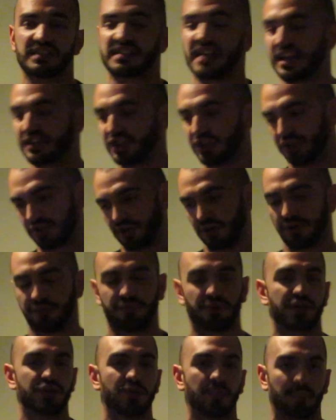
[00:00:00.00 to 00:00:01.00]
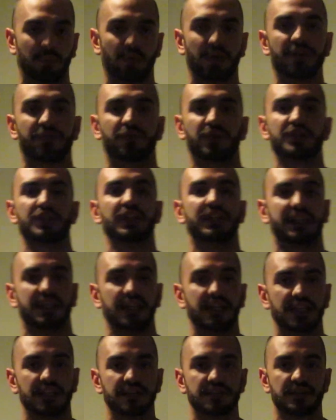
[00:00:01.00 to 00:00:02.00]
it's not your girlfriend, your boyfriend, your
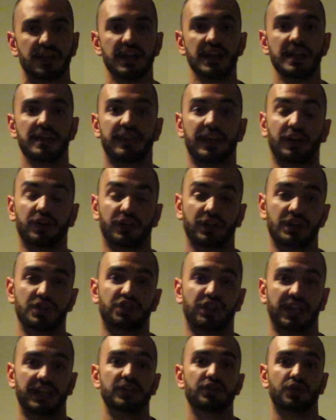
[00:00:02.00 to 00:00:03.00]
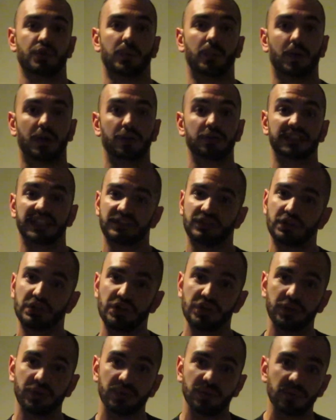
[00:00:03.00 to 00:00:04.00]
kids that are going to change your world. It's
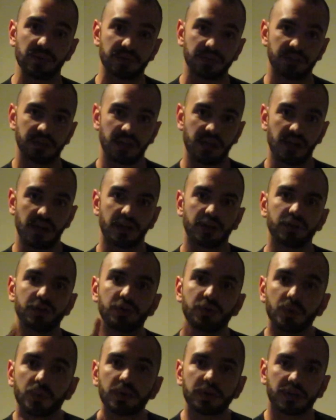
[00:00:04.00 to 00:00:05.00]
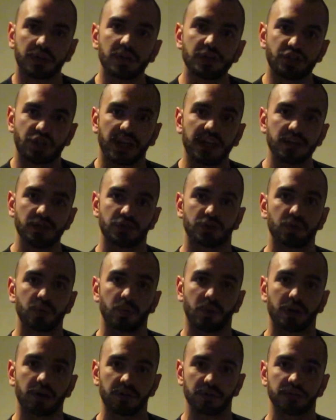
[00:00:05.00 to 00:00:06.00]
you. You are going to change your
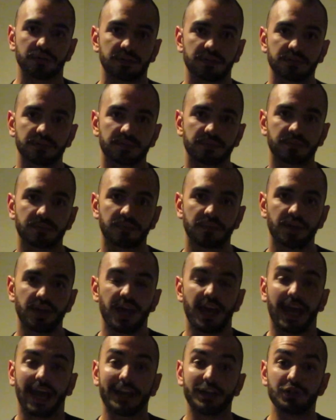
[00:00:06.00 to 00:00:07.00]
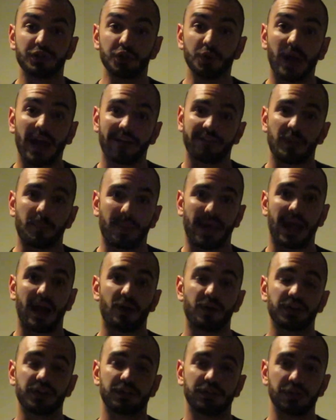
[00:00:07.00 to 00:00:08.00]
world. And you have the
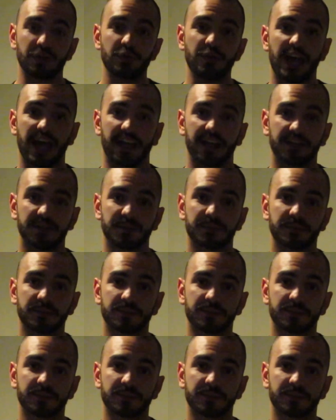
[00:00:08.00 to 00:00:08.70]
power to do that.